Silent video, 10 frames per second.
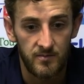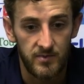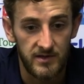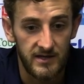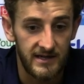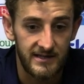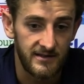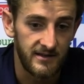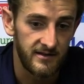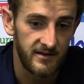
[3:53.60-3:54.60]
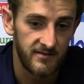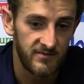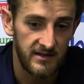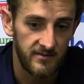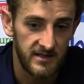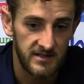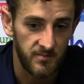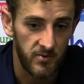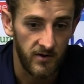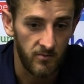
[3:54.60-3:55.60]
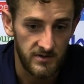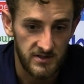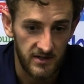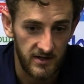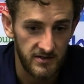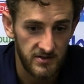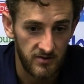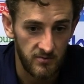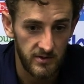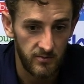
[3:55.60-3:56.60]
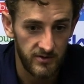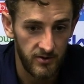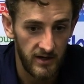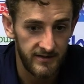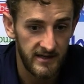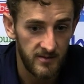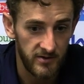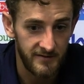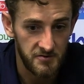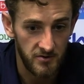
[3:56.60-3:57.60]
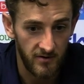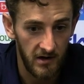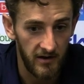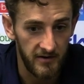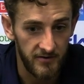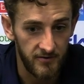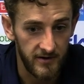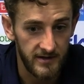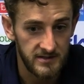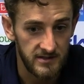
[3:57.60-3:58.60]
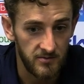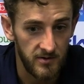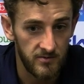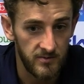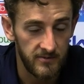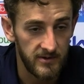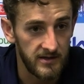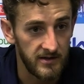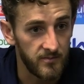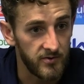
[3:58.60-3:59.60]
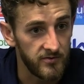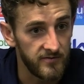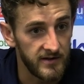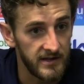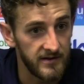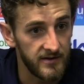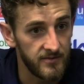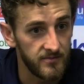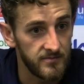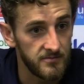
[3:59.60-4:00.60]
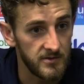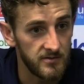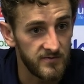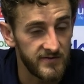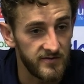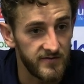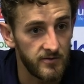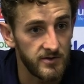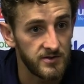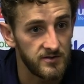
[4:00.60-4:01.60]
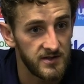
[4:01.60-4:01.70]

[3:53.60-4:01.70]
But yeah, disappointing one tonight, so we'll do our debrief, draw a line under it, see where we can improve, and then we'll full focus on